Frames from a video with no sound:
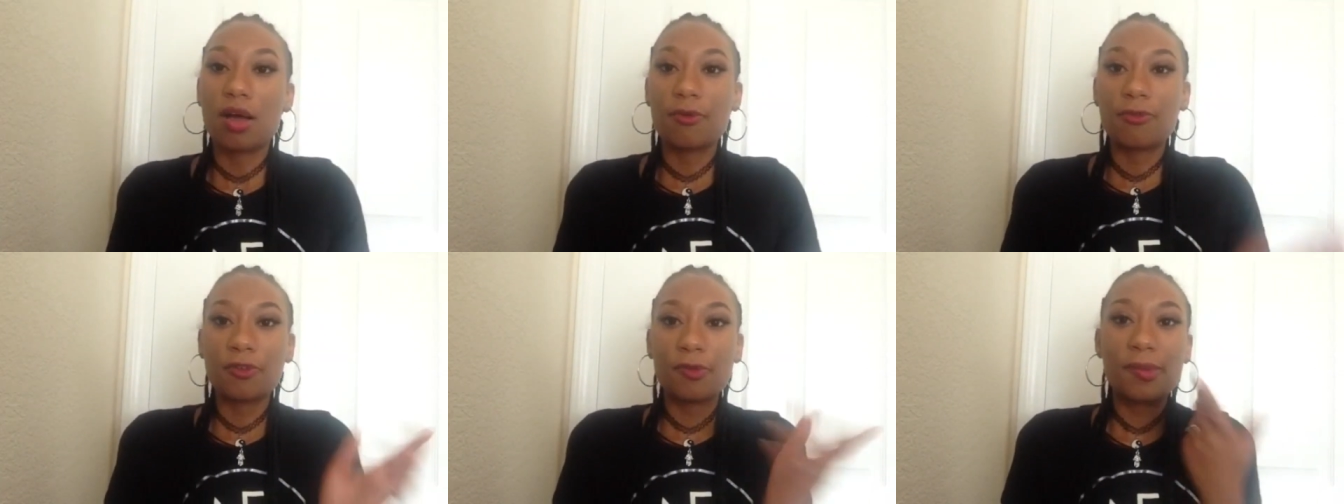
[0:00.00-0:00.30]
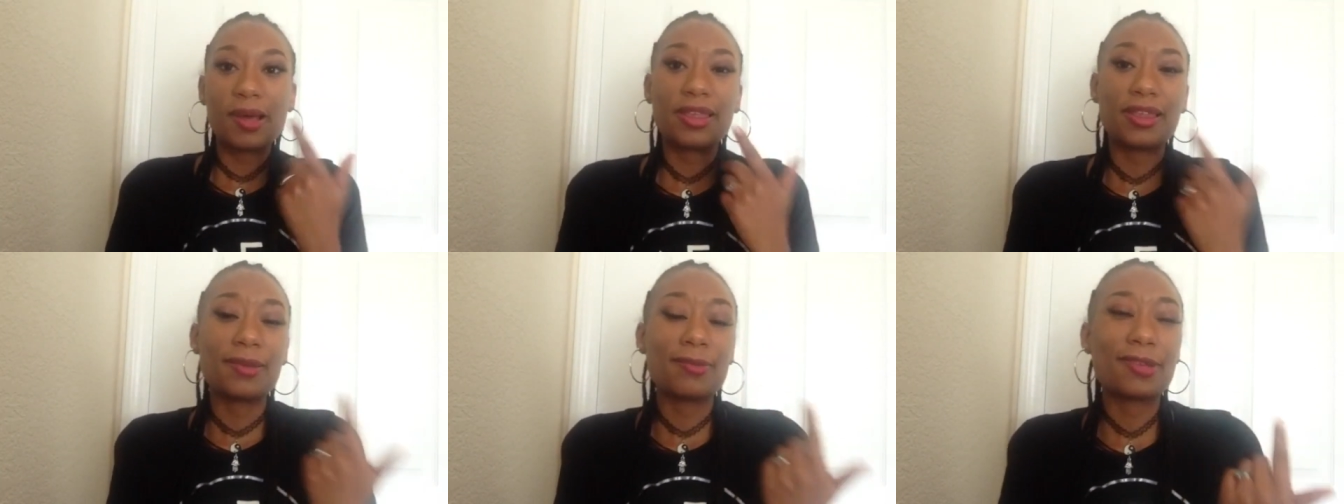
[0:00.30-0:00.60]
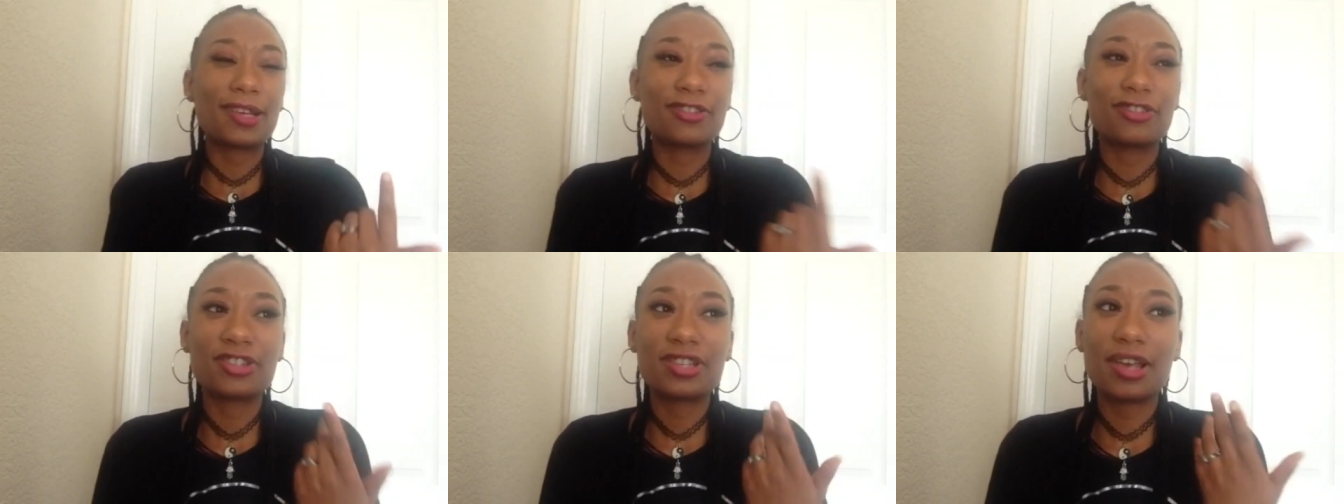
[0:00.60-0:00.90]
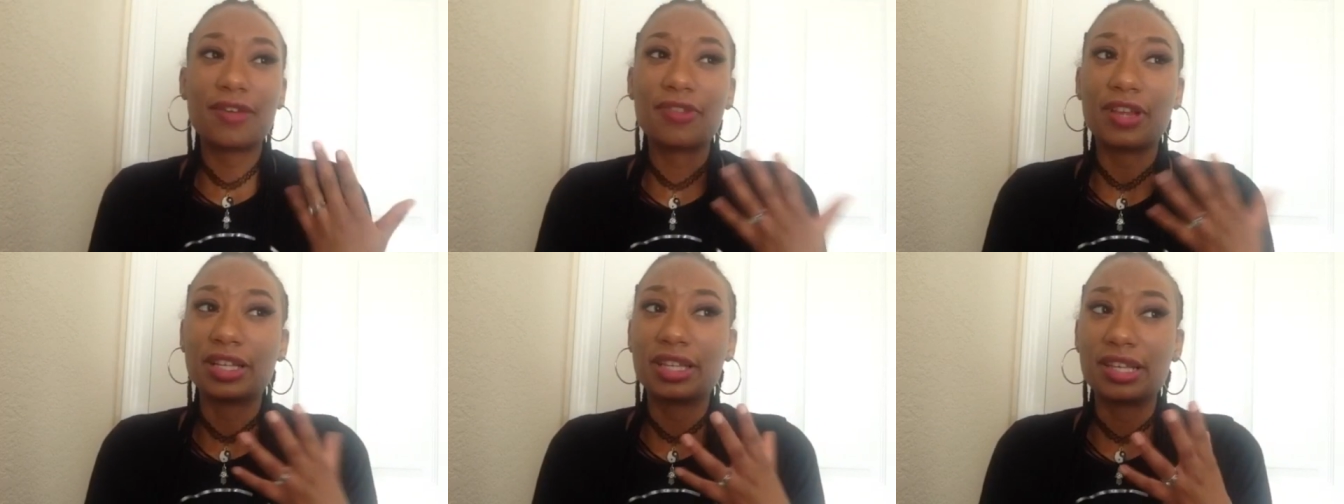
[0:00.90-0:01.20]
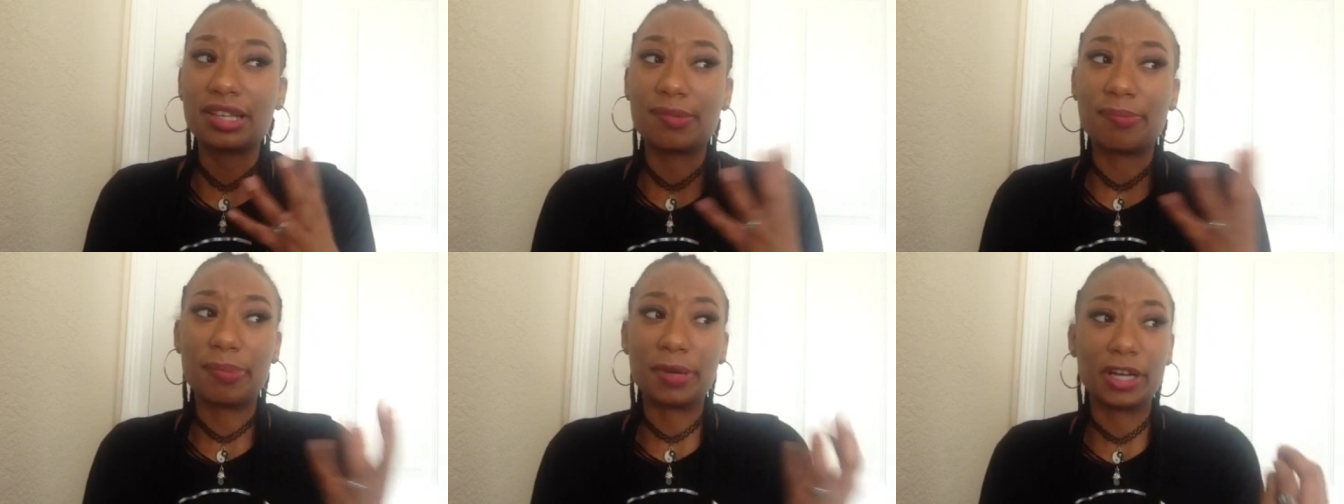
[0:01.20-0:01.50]
For my lips, I just have like
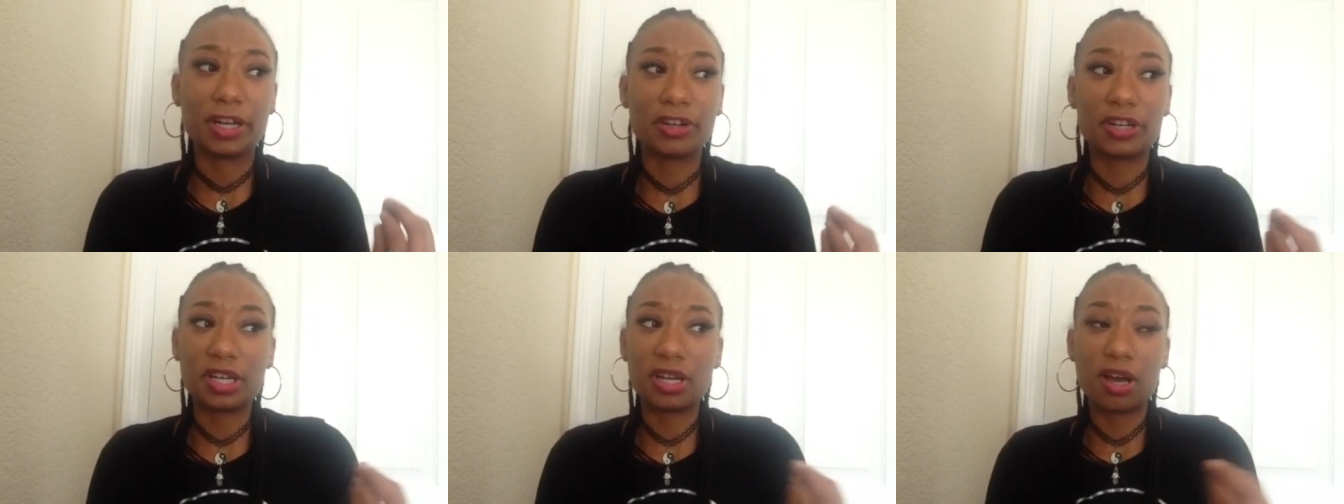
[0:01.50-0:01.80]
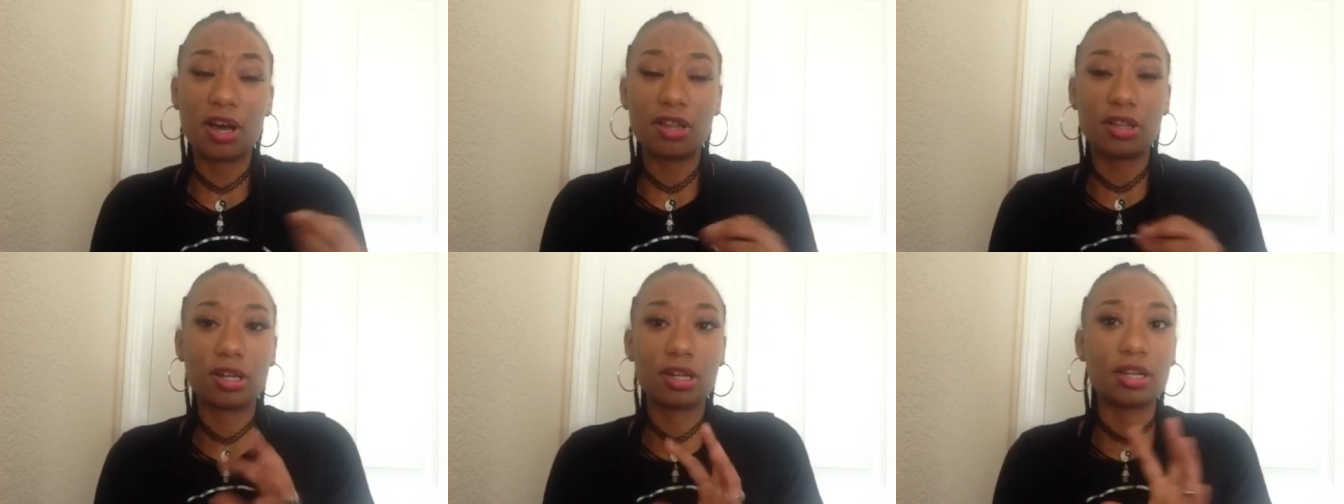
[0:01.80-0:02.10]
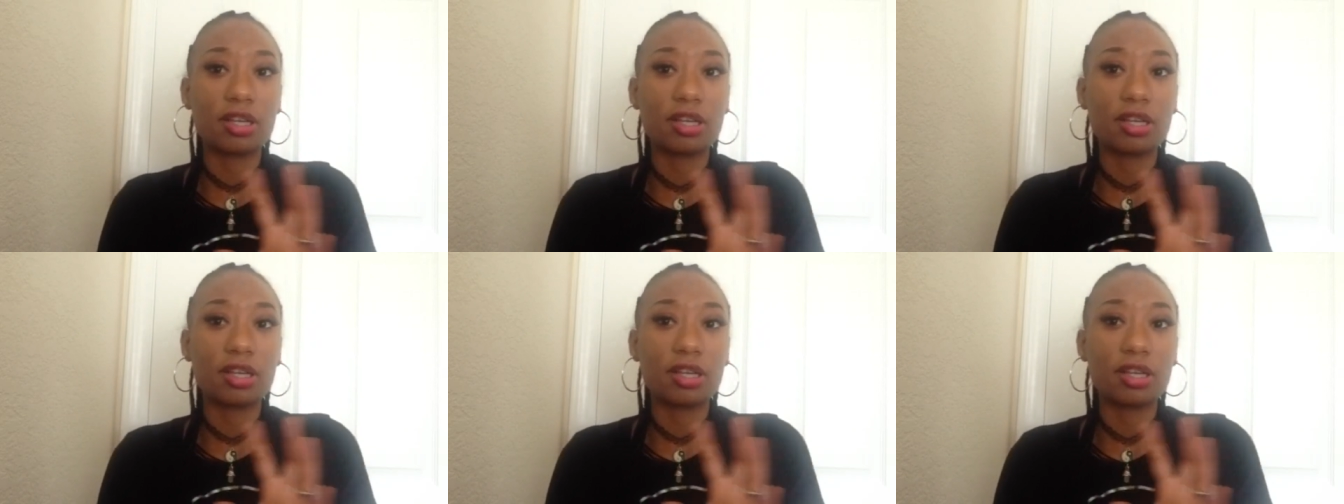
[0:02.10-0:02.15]
this berry color.